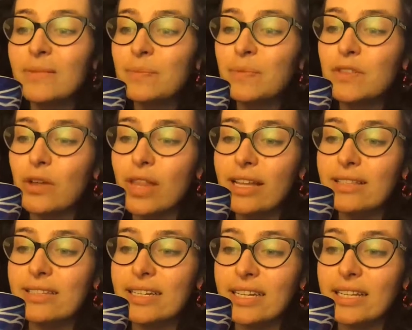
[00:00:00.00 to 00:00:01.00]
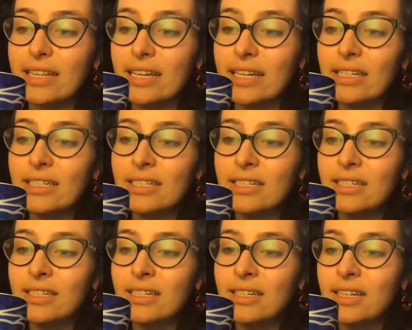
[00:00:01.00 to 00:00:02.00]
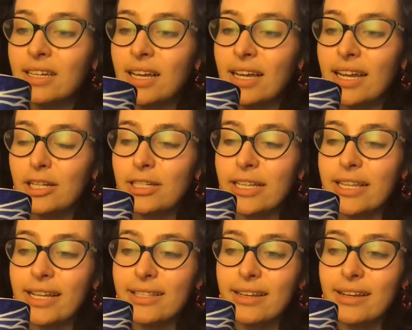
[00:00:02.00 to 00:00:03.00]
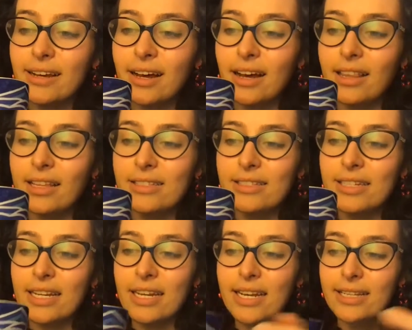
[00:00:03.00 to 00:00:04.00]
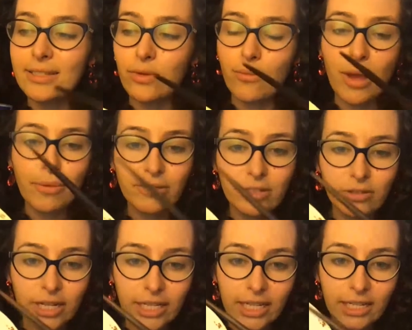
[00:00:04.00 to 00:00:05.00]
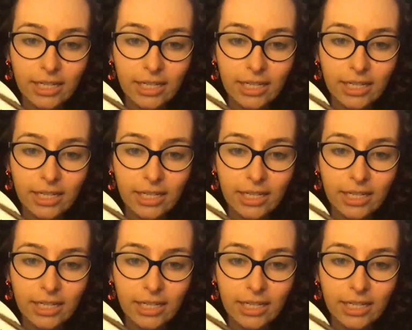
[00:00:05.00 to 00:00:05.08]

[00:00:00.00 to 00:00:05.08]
So that's sitting in there. And actually, that's a car that's sitting next to a map of Australia.